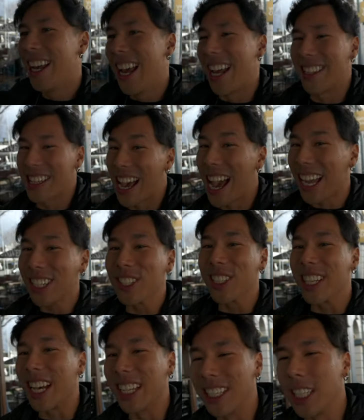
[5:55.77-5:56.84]
It's
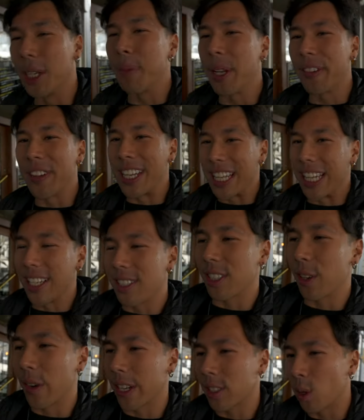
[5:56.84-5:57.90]
actually a little bit of an
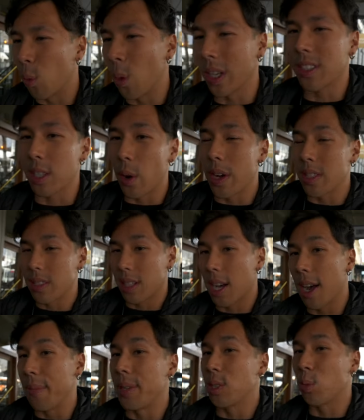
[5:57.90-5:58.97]
Easter egg to what's going to
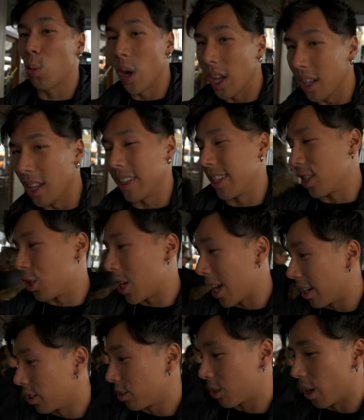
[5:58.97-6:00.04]
come as well on the
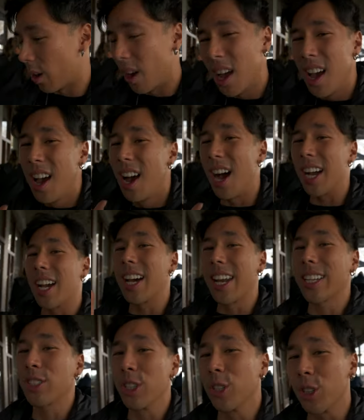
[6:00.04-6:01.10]
channel. So I can't
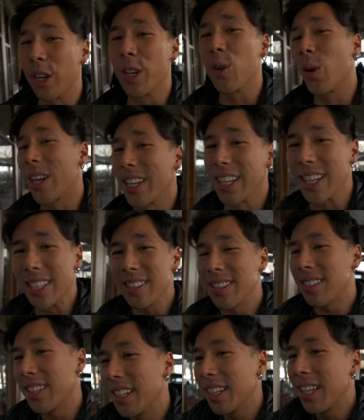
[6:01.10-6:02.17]
actually show you what it
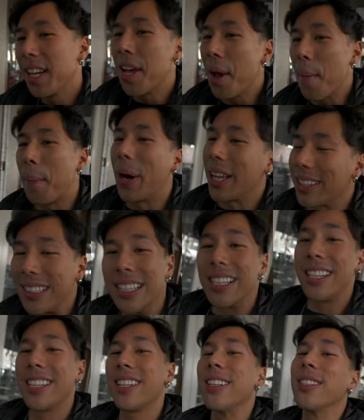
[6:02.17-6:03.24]
is, but
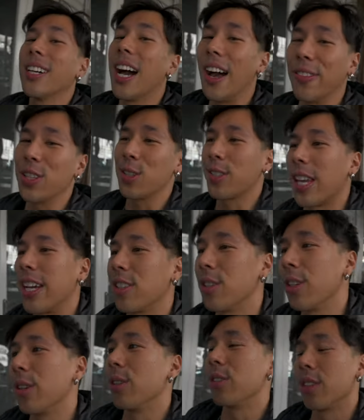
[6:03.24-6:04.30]
you'll have to stay tuned.